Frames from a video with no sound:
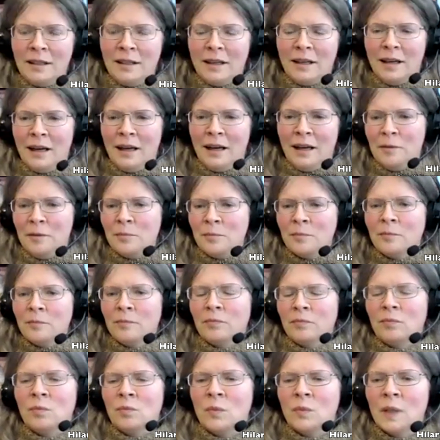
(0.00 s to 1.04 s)
um,
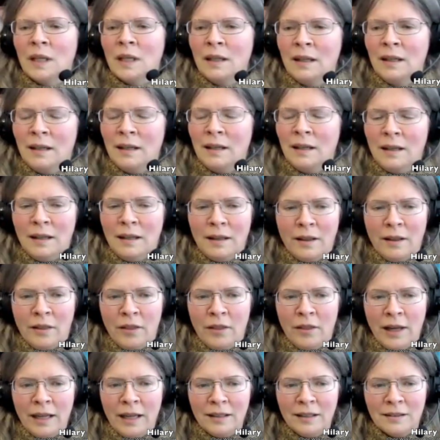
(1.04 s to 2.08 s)

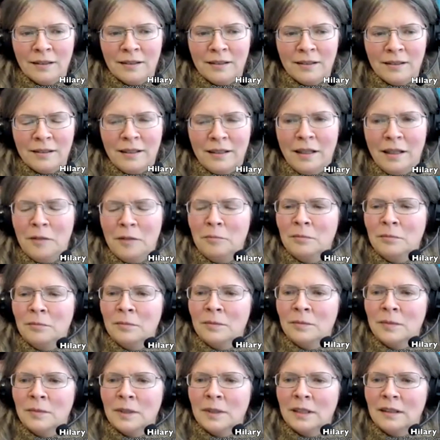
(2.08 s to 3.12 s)
that's
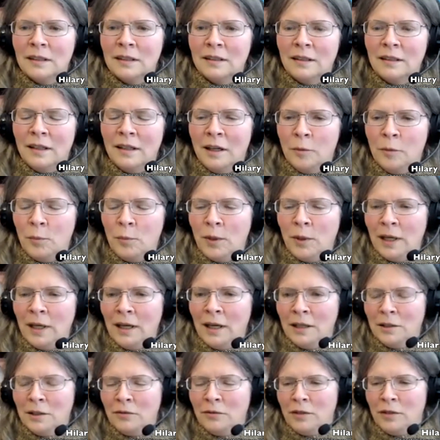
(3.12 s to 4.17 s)
um, a
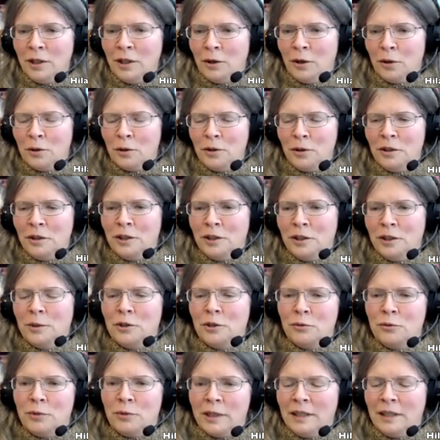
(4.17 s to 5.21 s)
part of the oracle that
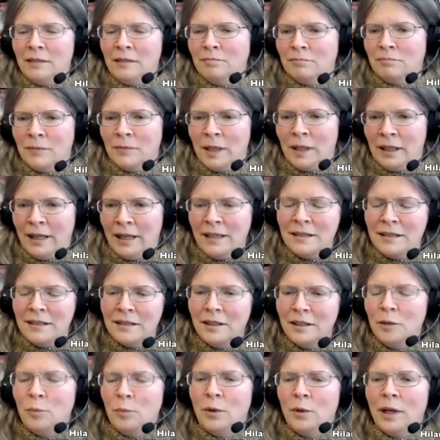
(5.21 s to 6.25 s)
was written
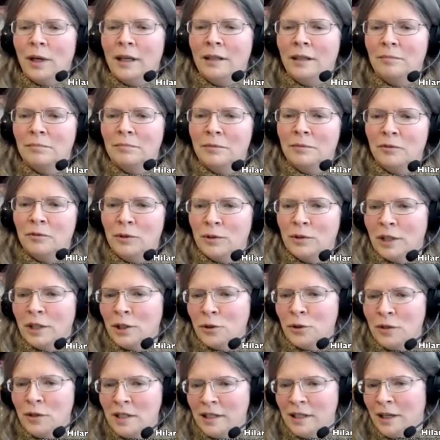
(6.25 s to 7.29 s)
later by a few
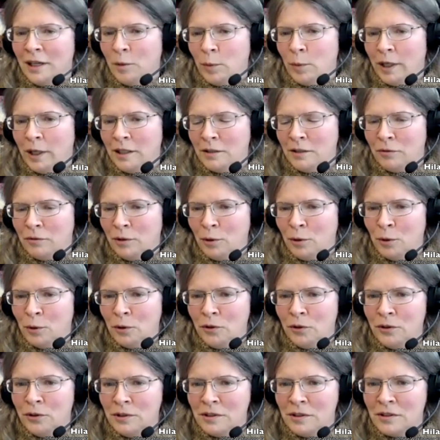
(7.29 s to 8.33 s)
centuries later by different
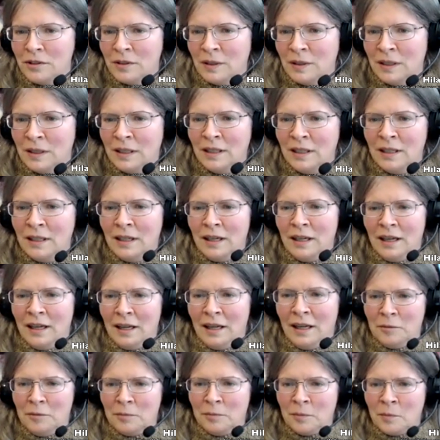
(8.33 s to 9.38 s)
authors. Mm-hmm.
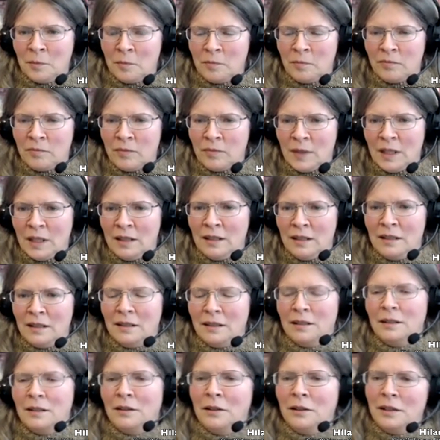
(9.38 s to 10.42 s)
Um,
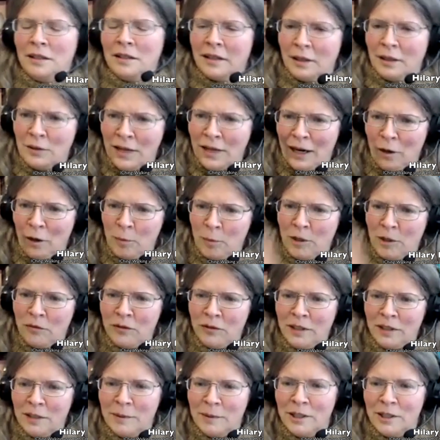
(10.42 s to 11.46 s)
you need to go down a bit for
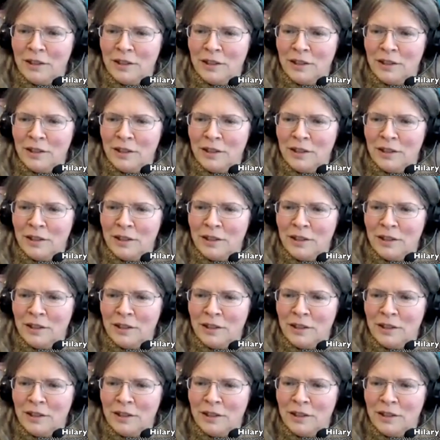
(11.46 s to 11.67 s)
the image.